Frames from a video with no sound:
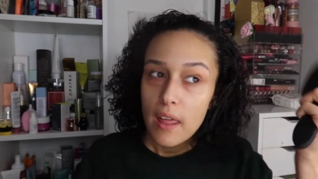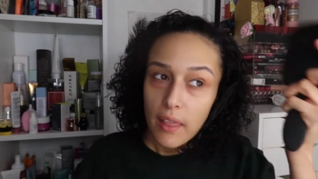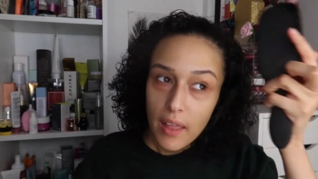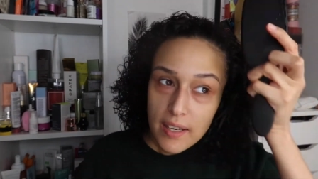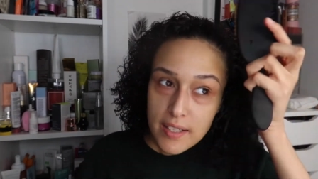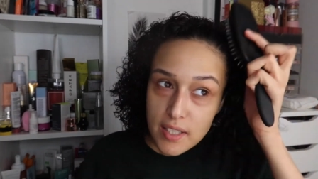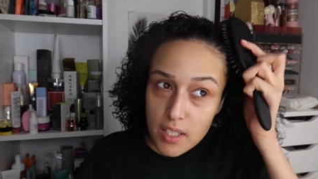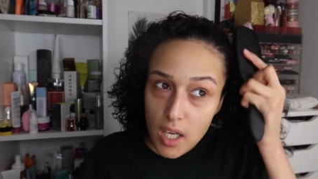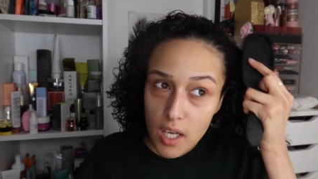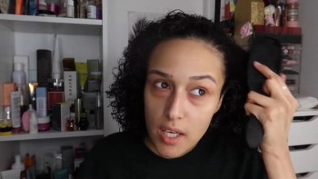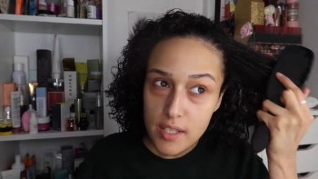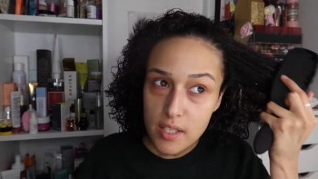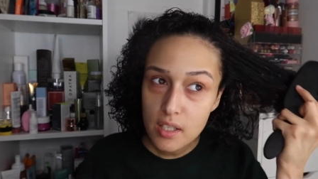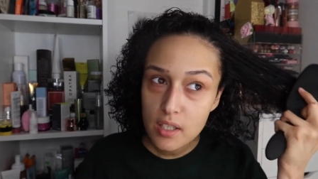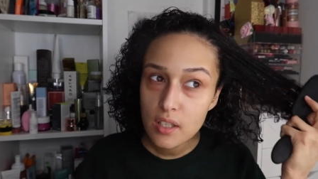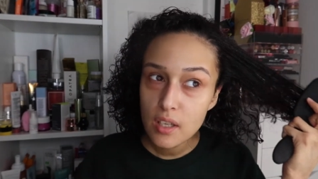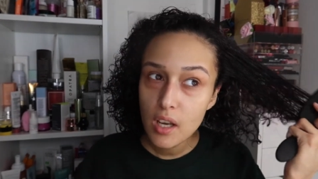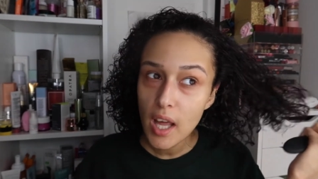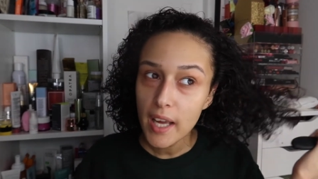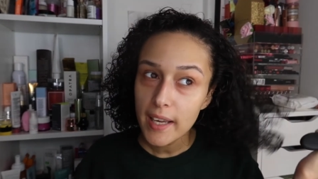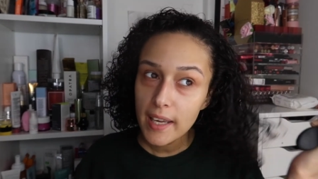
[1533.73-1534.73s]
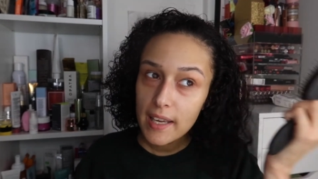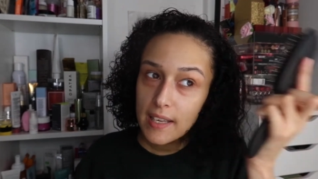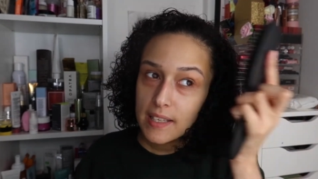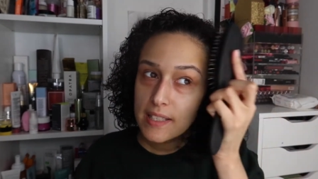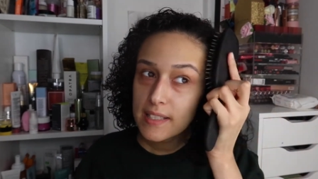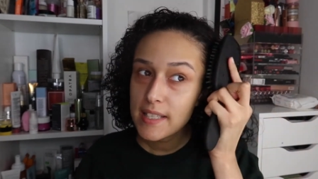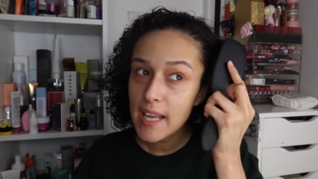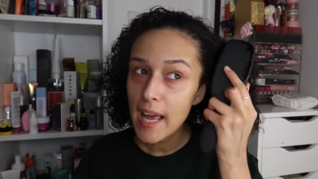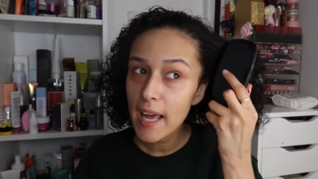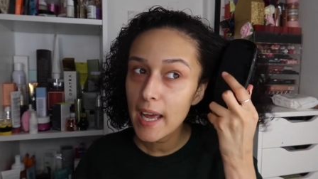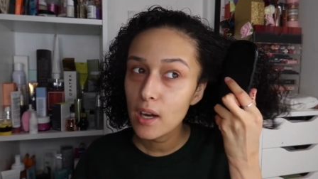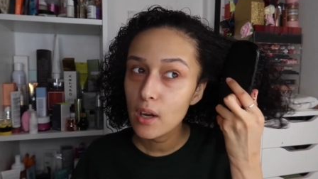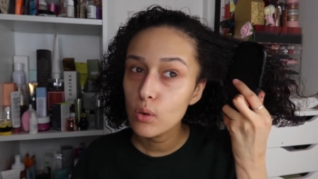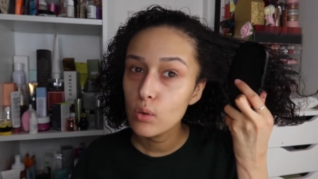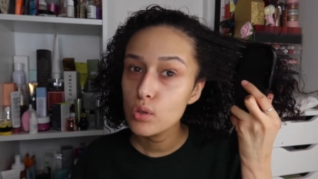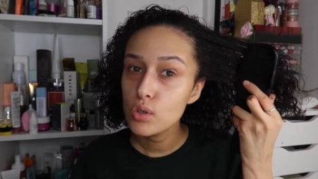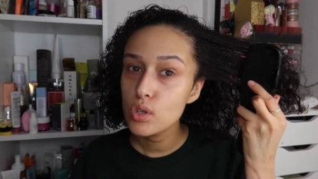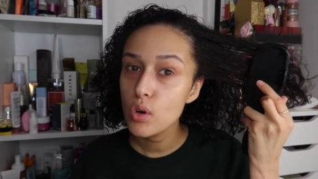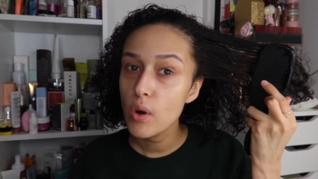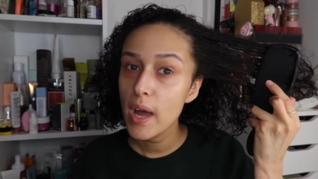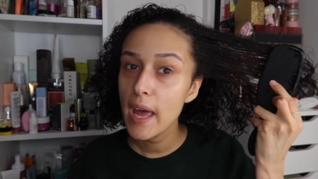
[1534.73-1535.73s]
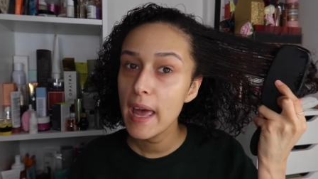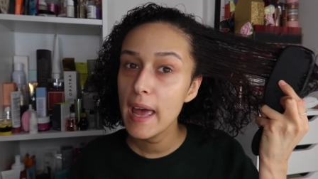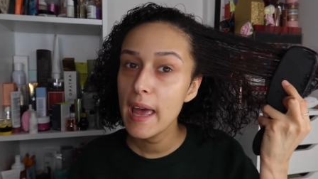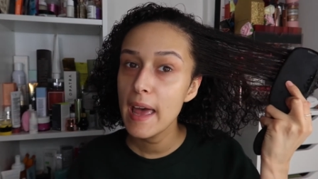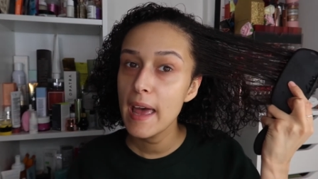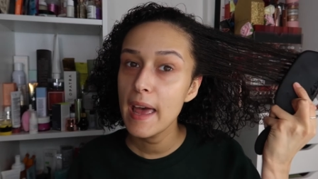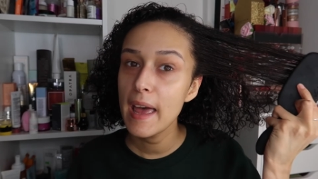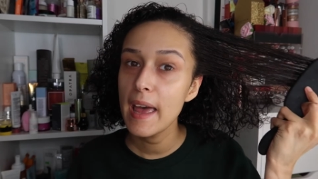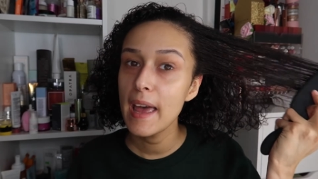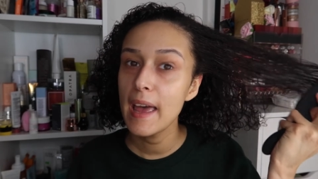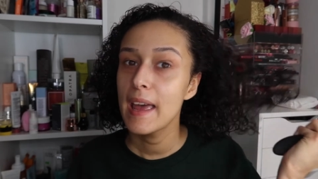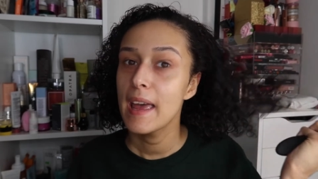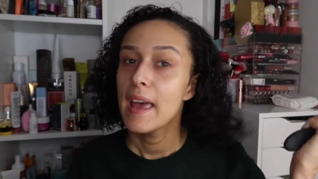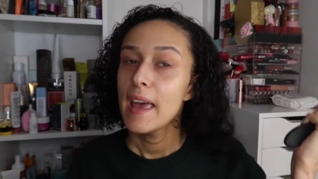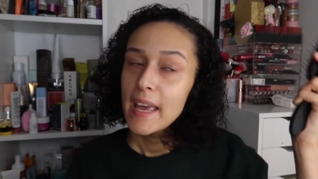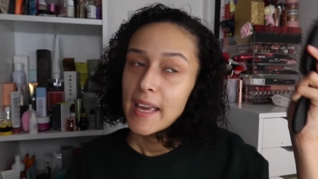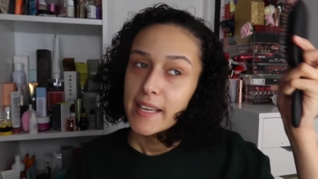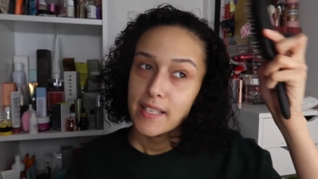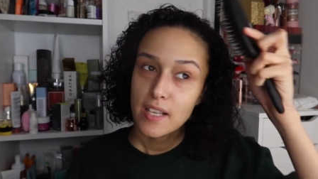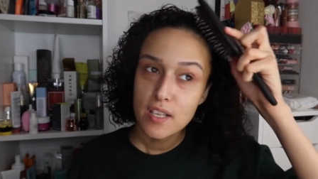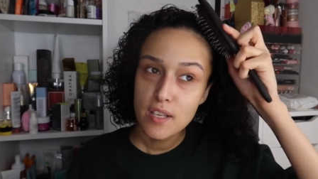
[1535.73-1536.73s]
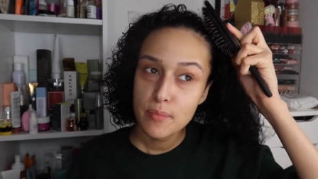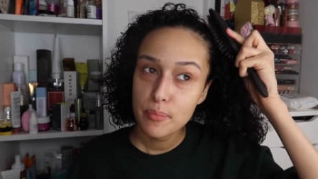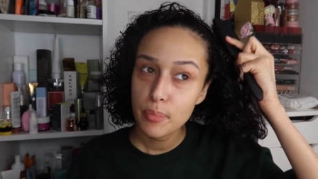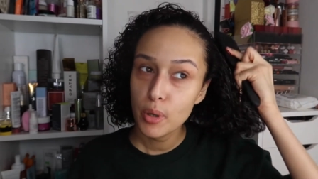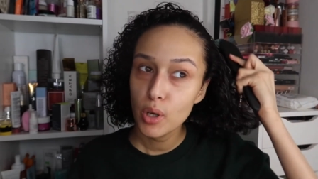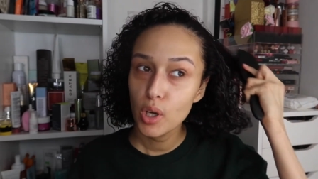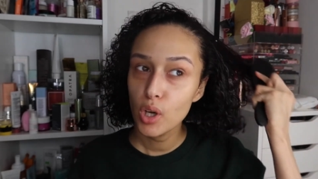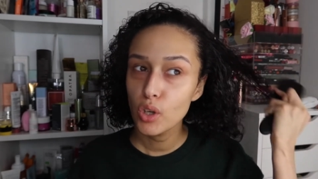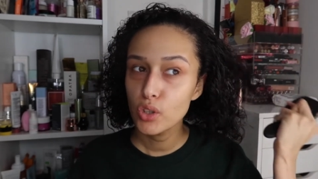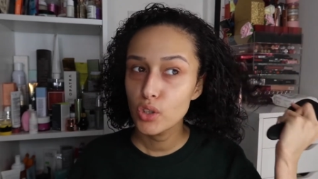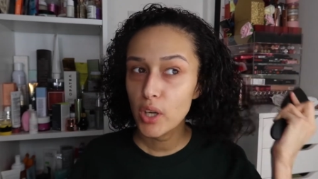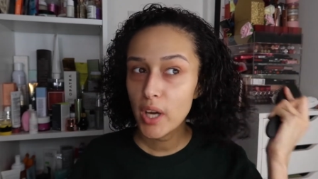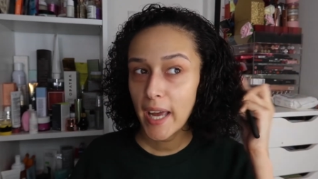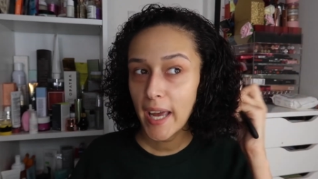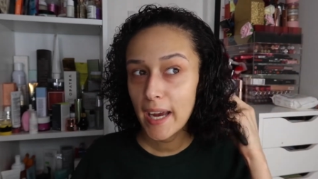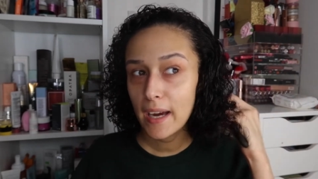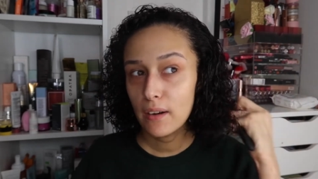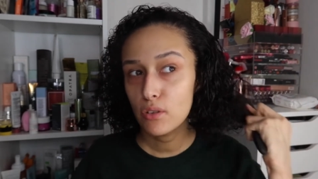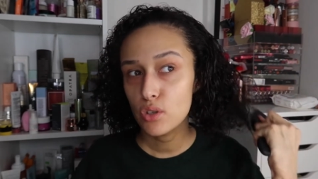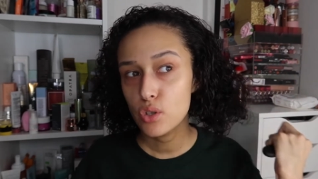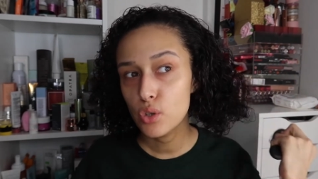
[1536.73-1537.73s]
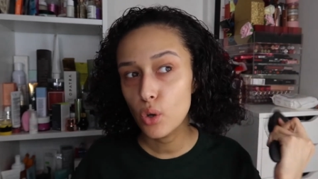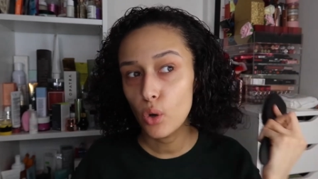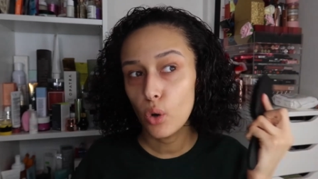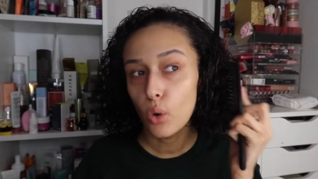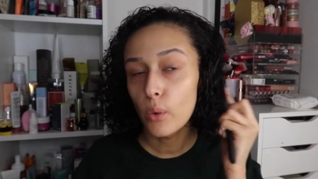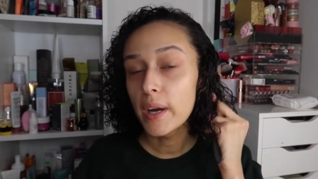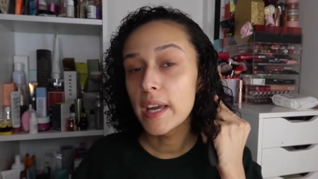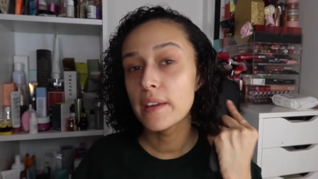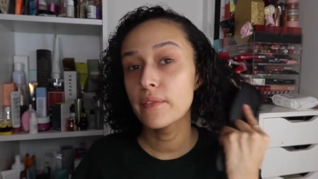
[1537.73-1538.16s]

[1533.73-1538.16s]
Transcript: that doesn't, like it detangles your hair, doesn't pull on your hair at all.